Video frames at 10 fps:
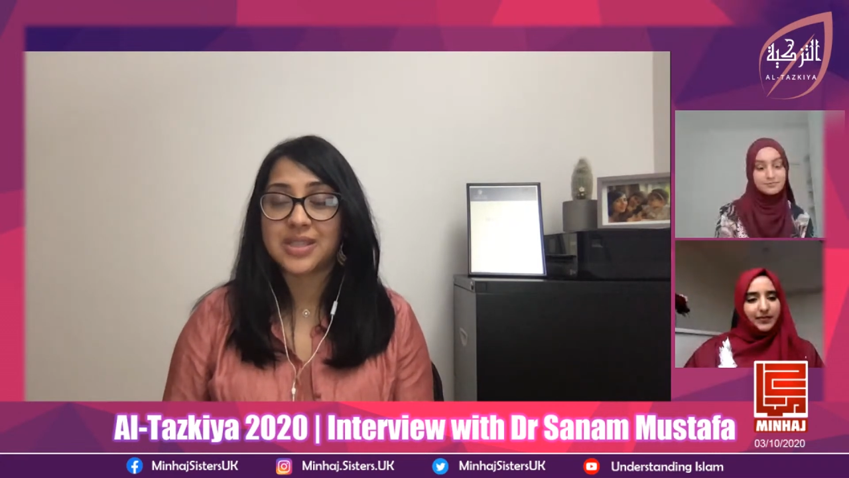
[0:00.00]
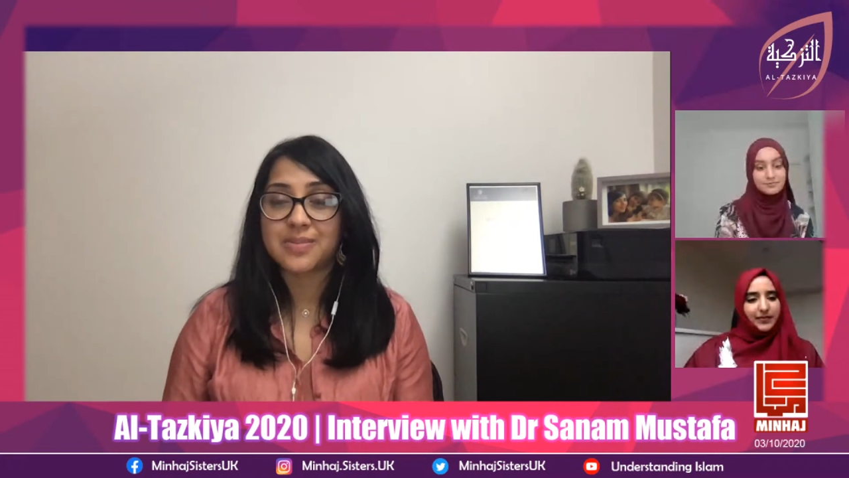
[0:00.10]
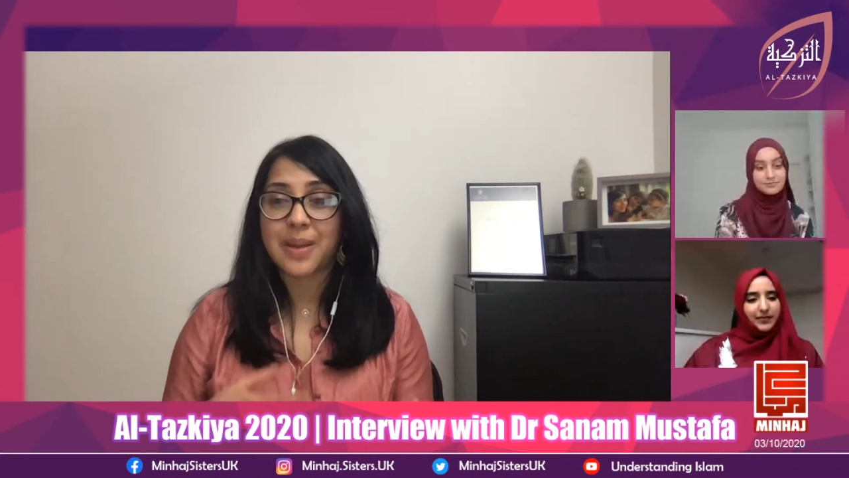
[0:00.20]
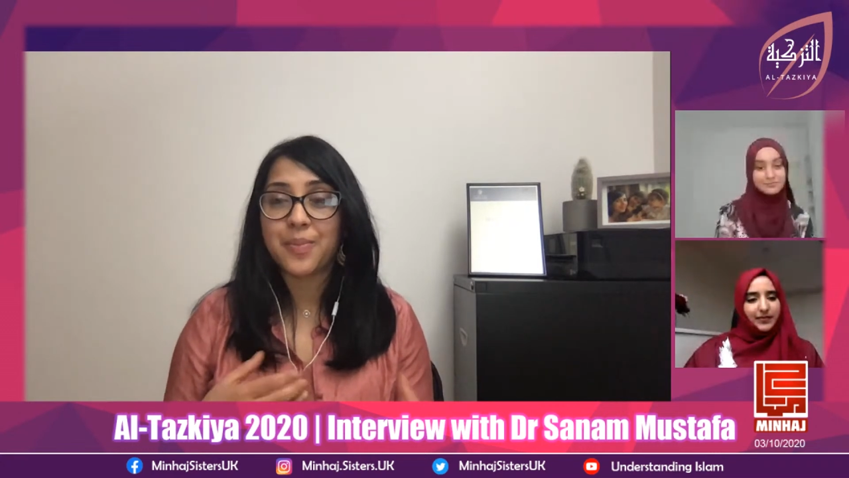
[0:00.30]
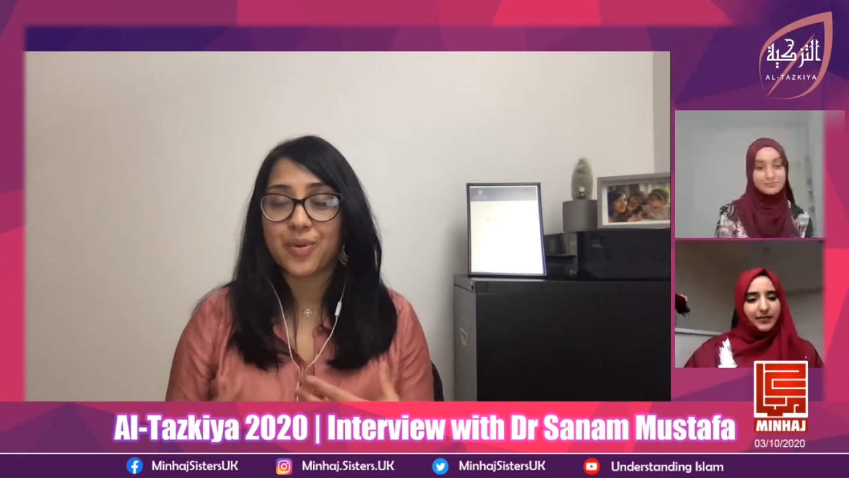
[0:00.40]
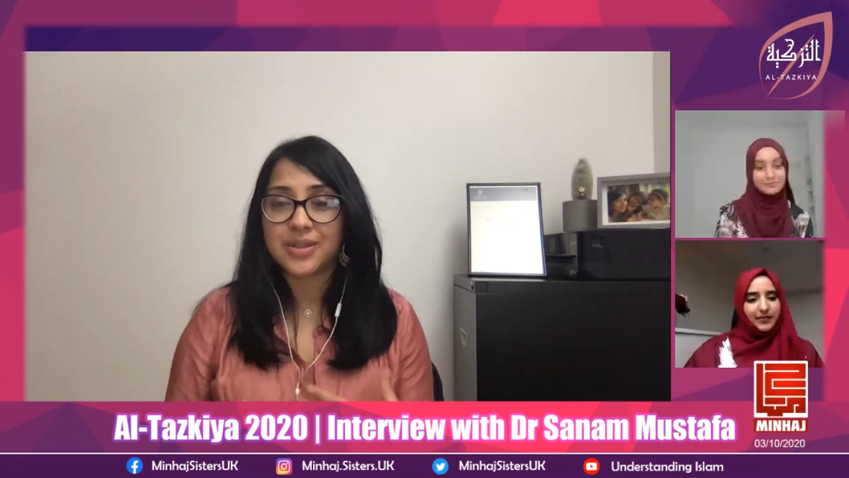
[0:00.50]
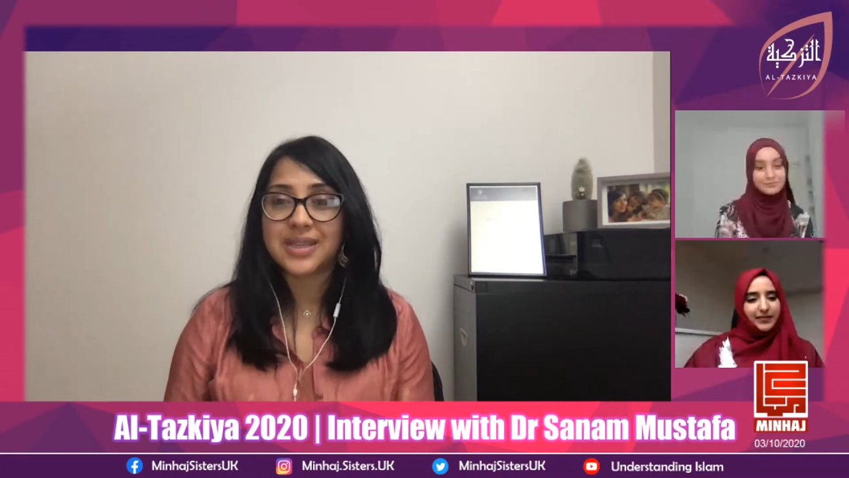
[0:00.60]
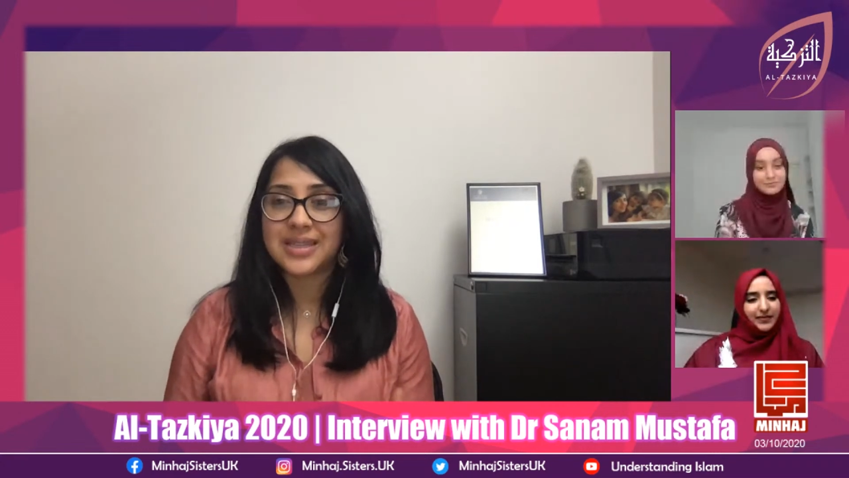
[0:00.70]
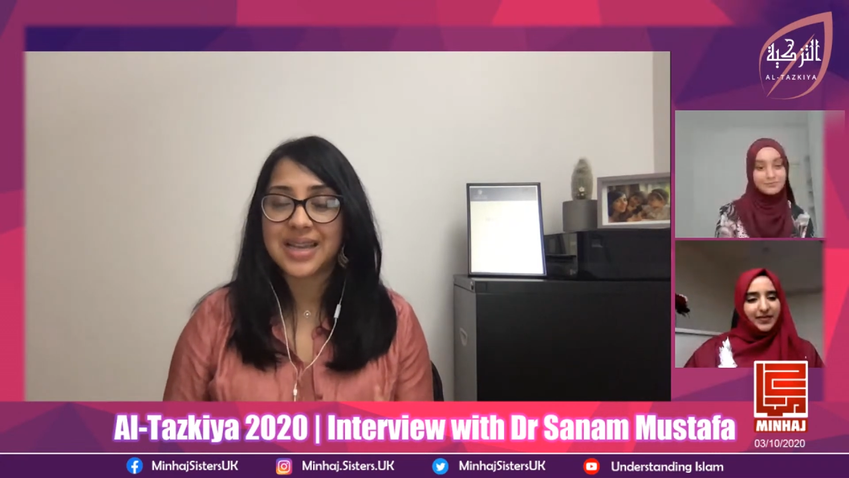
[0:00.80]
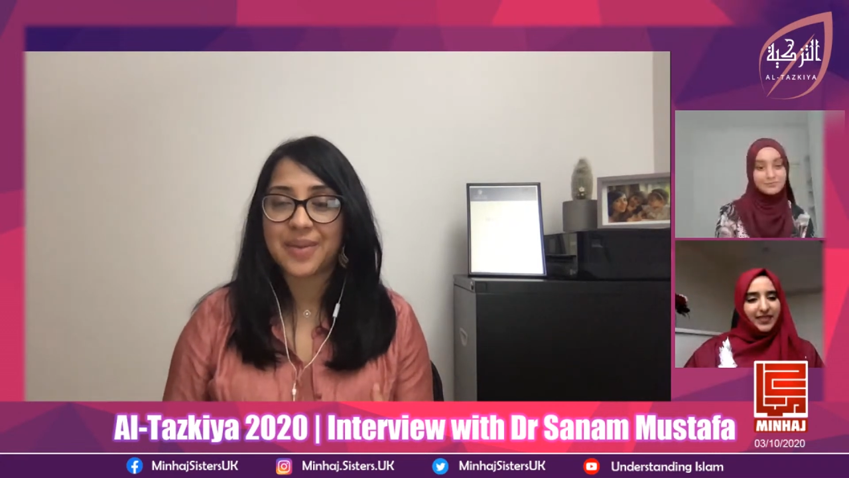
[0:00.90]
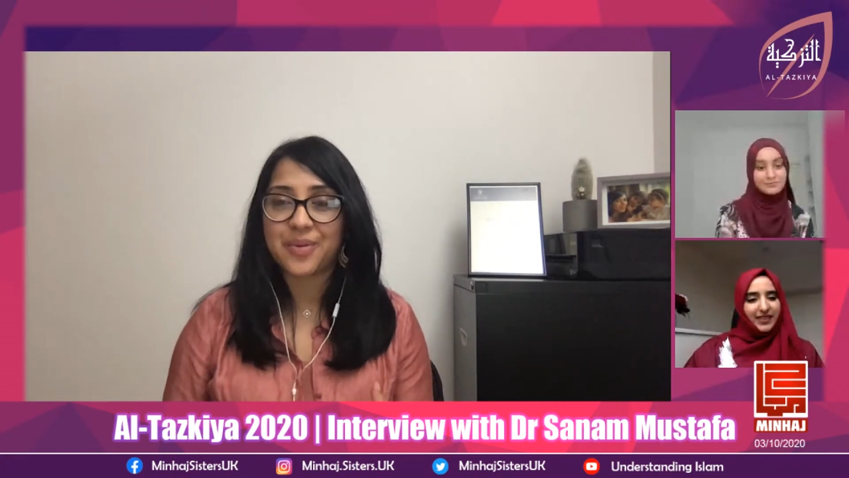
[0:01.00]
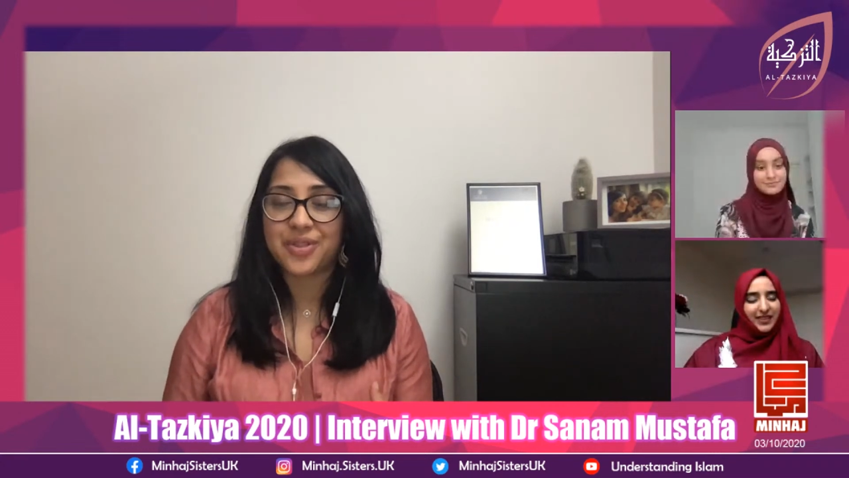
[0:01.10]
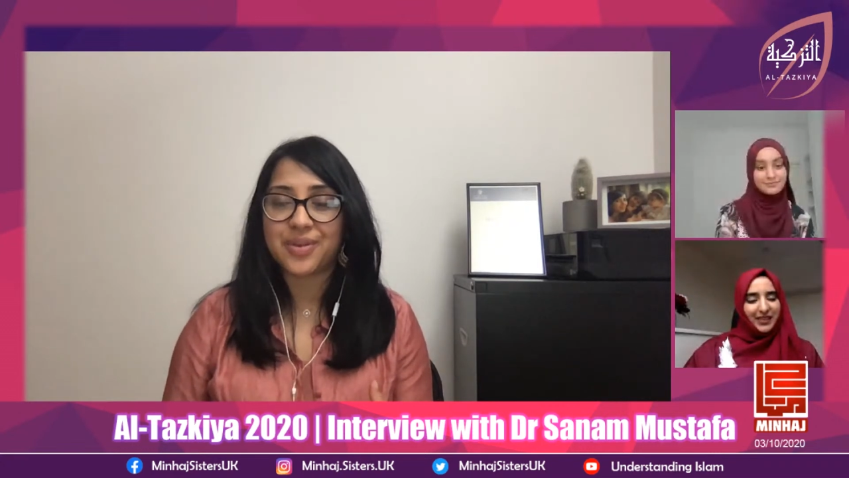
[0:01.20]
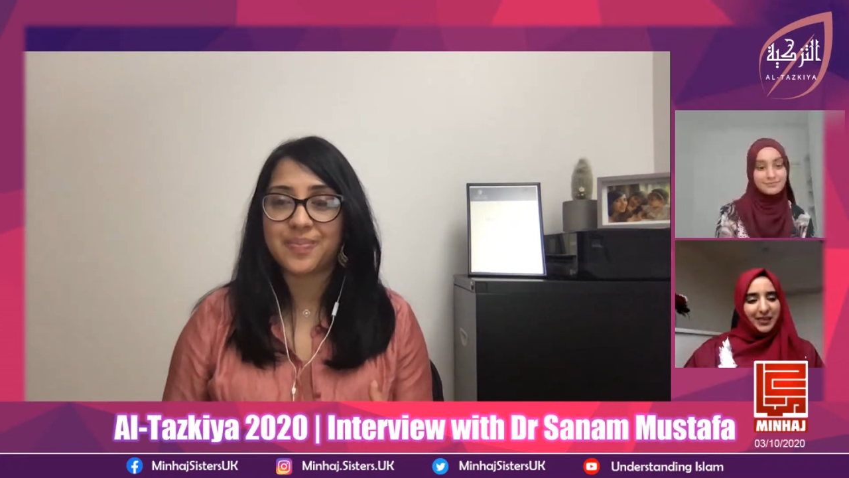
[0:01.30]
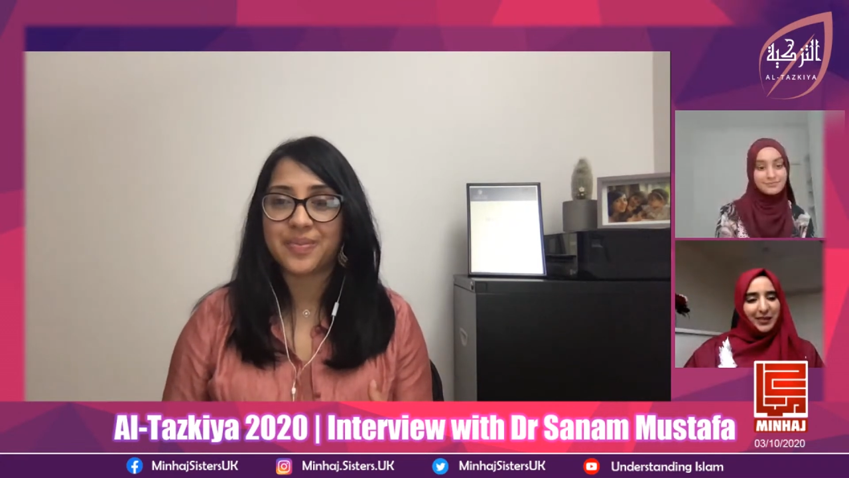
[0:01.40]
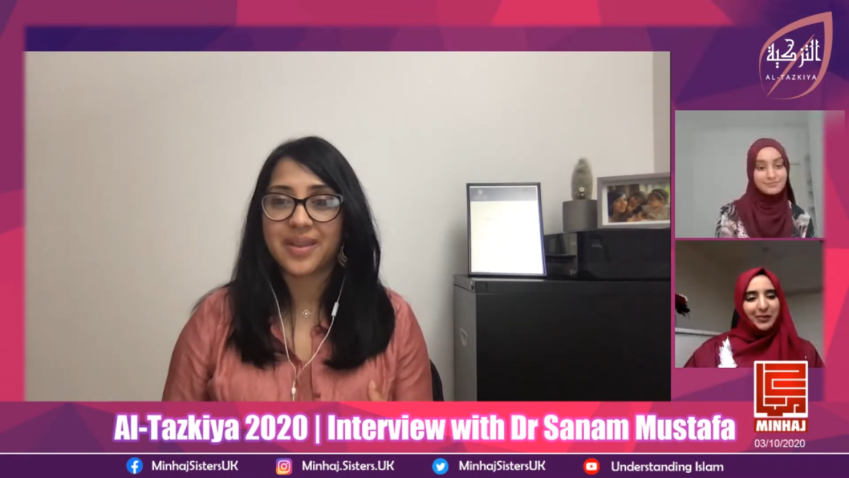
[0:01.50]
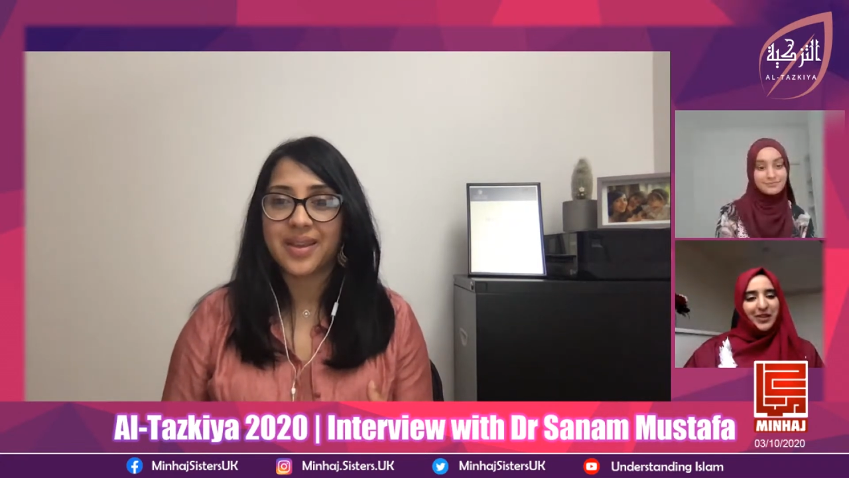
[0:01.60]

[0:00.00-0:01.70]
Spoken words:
it's my bonding time with them.